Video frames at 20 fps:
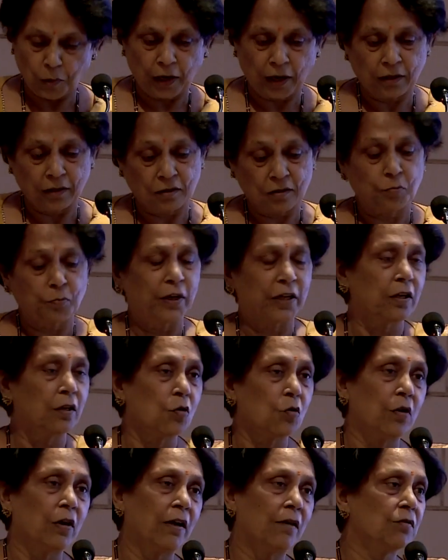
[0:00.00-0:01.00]
It's better
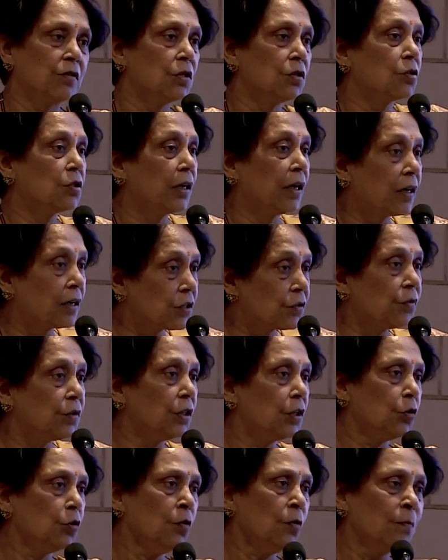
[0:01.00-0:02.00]
to have these charts with
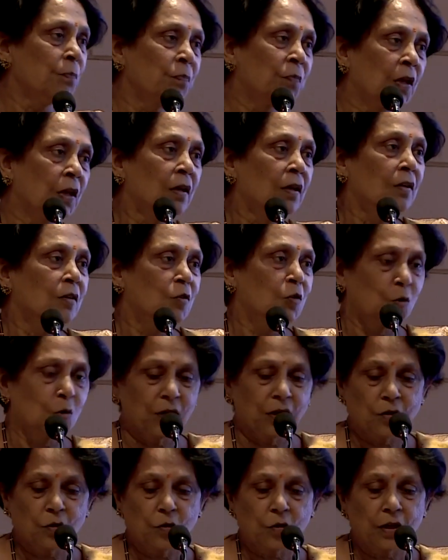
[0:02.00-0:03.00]
you so
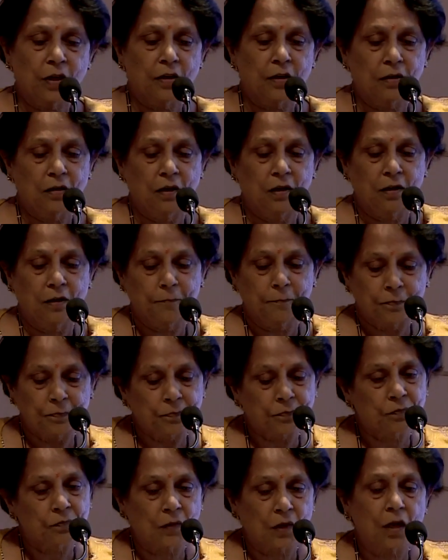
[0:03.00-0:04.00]
that you can
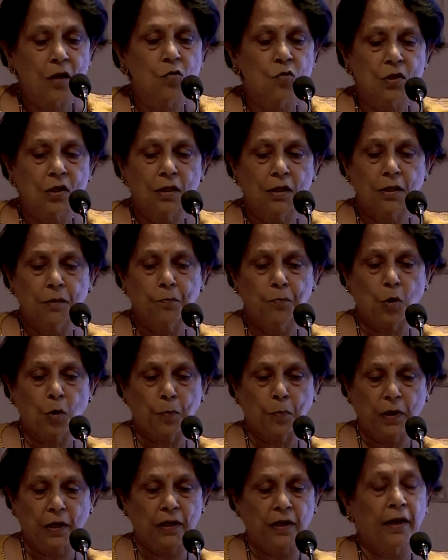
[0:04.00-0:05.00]
counsel them
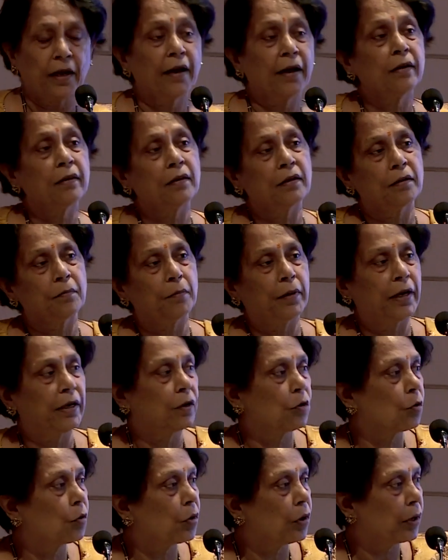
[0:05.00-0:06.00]
properly. And then
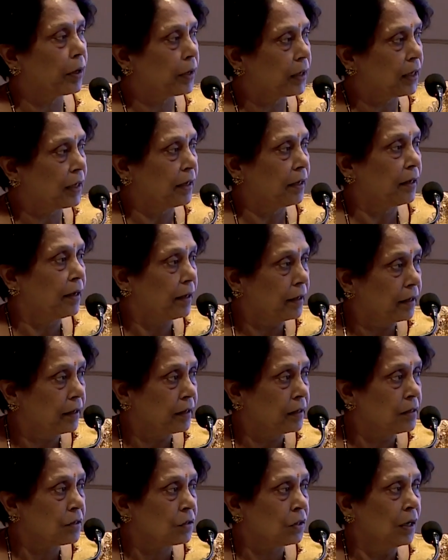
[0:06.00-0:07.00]
mitochondrial
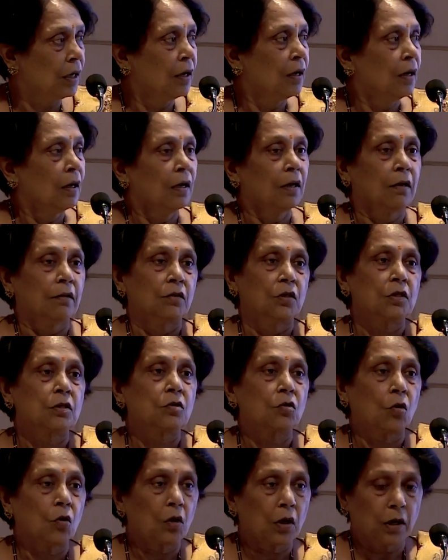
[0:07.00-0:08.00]
inheritance, this is
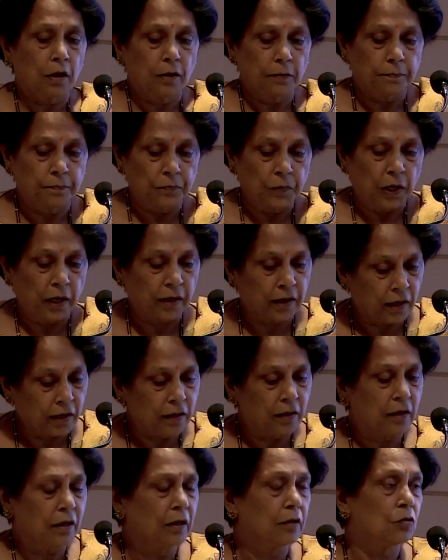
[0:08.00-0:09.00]
all
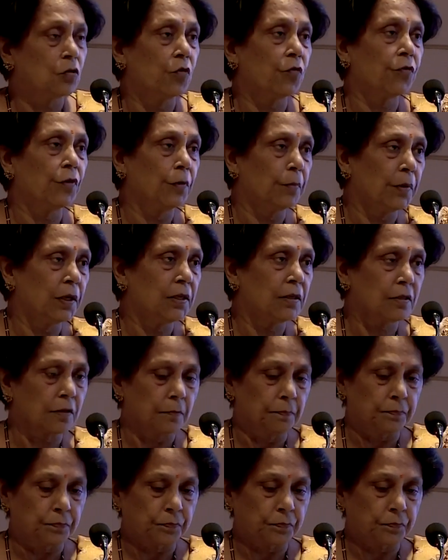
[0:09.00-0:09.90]
again linked to females.